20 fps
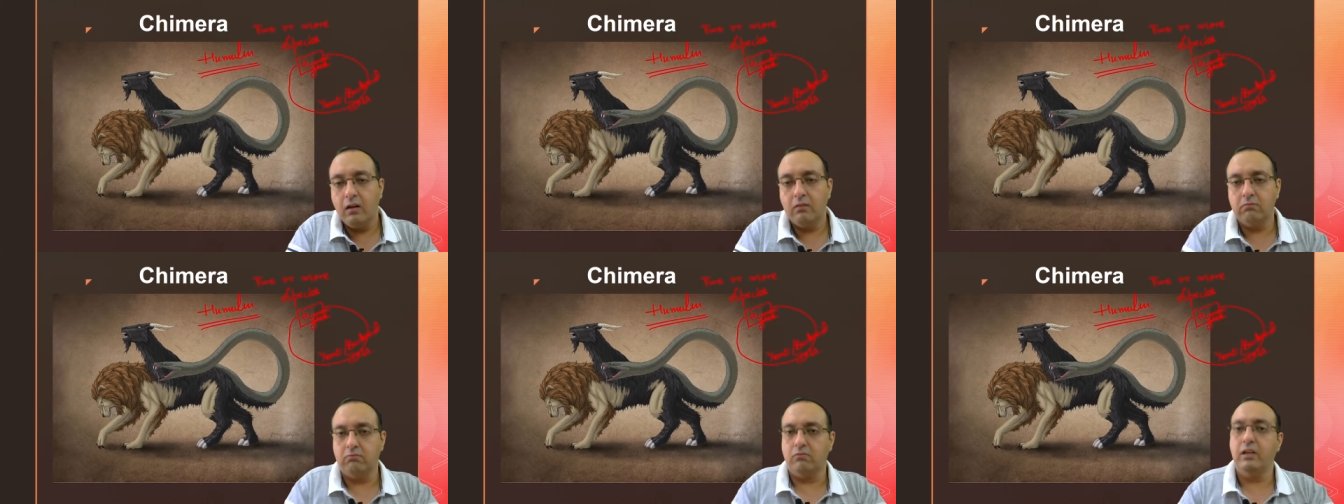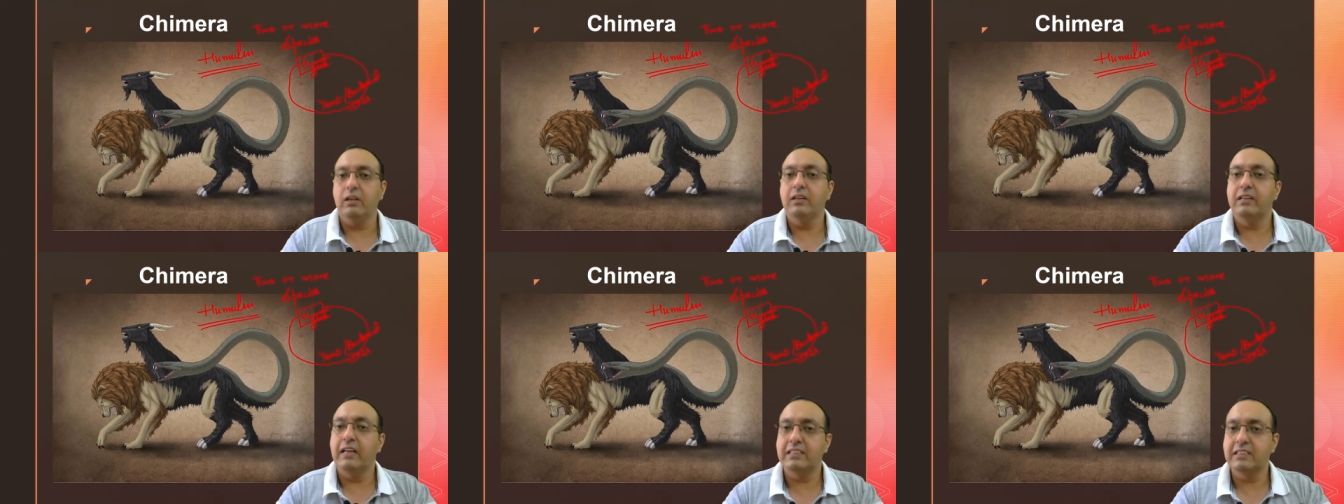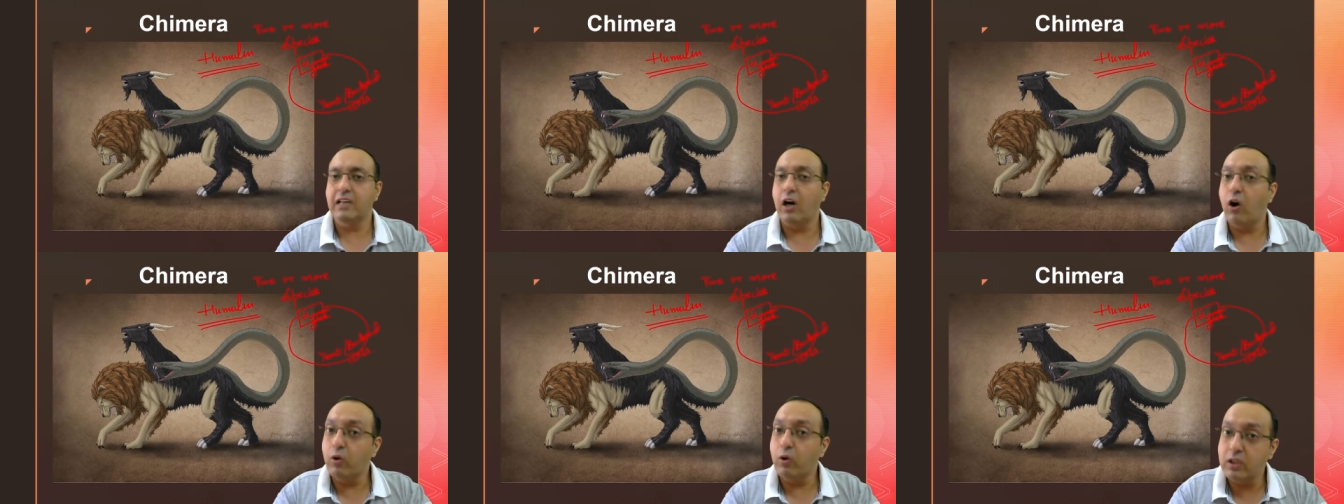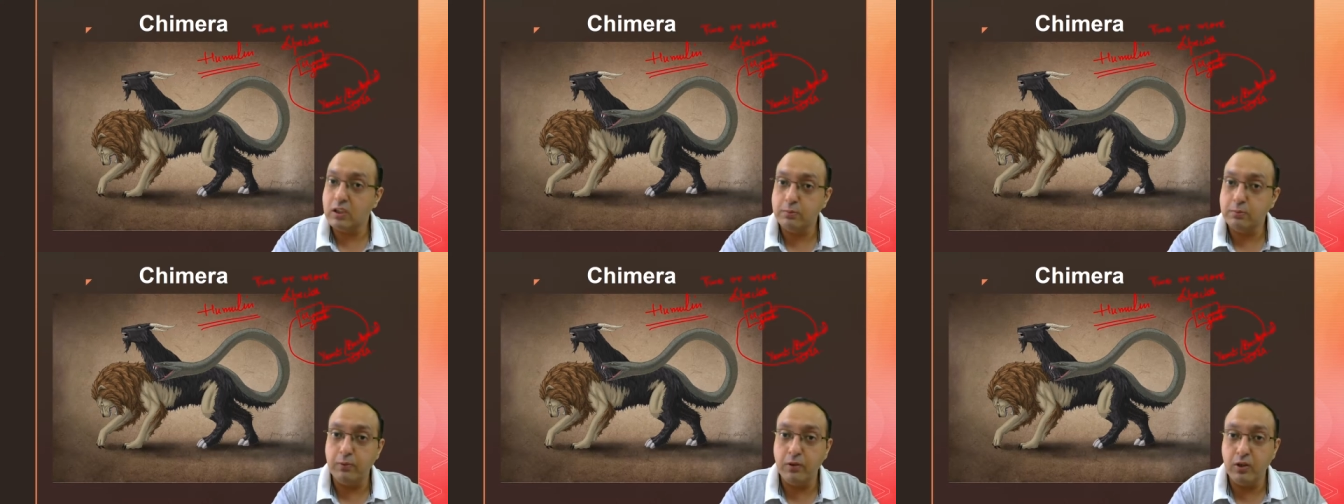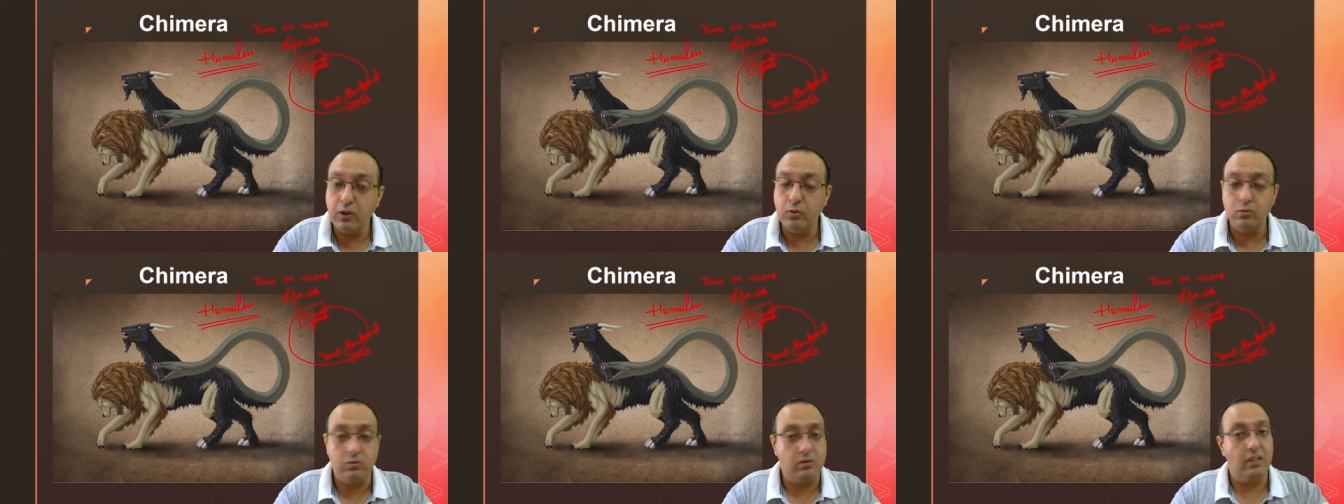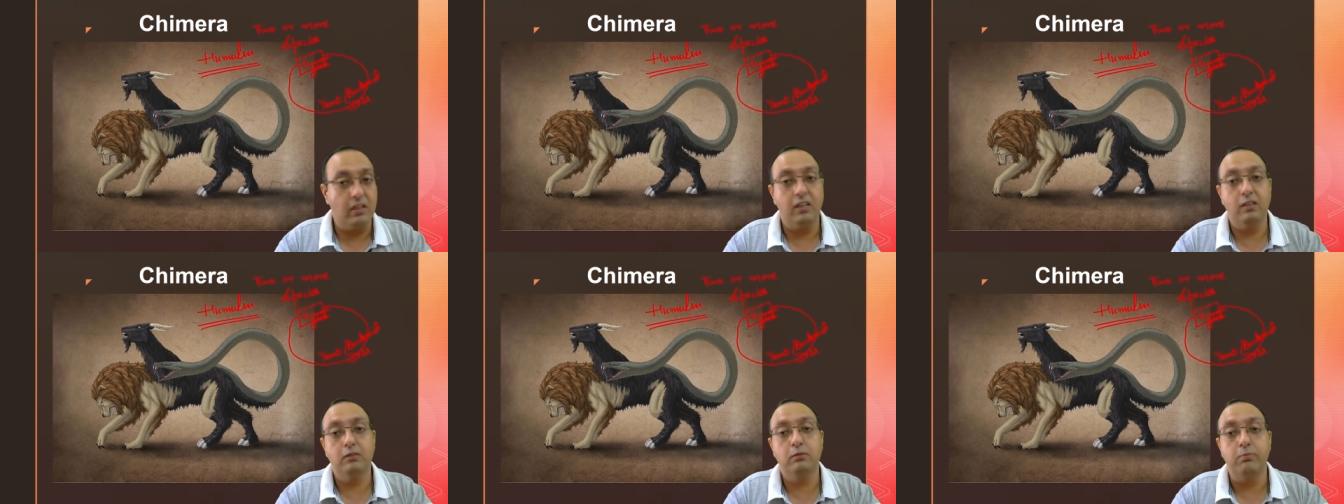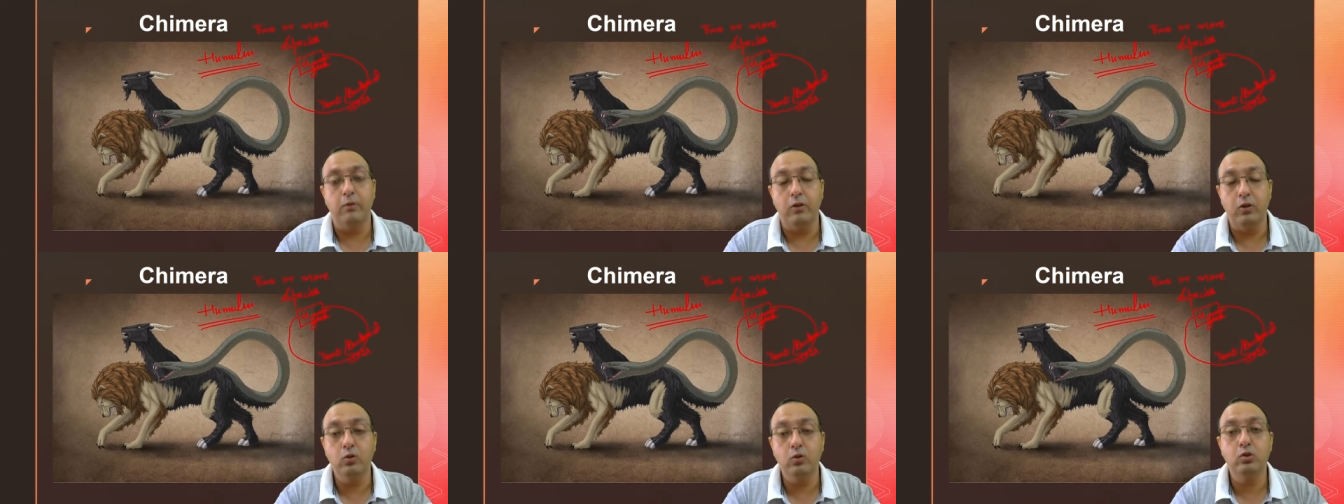Right? Guess how it is produced? It is
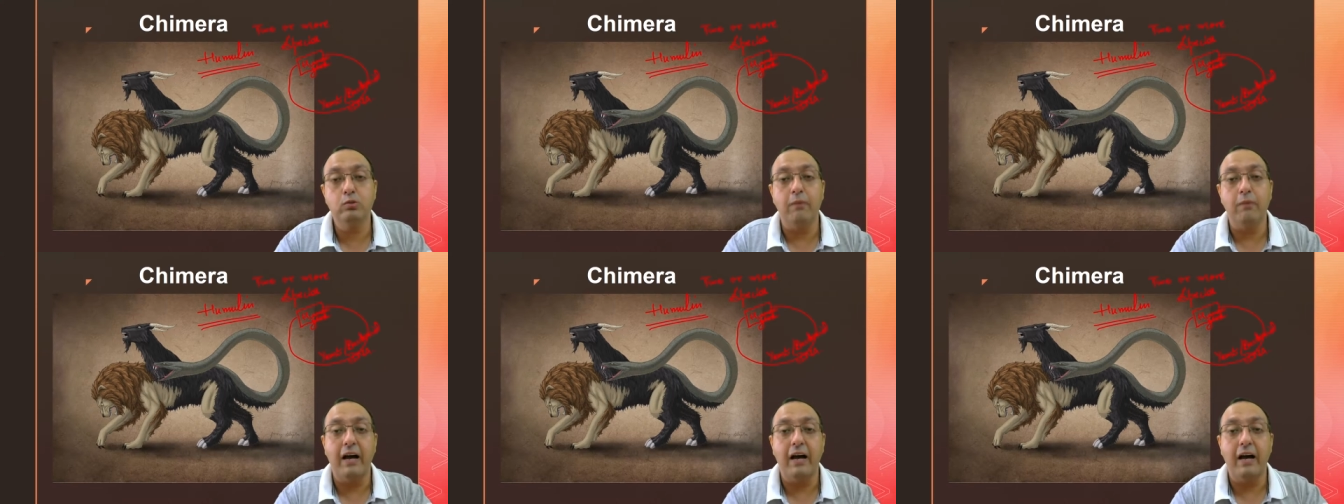produced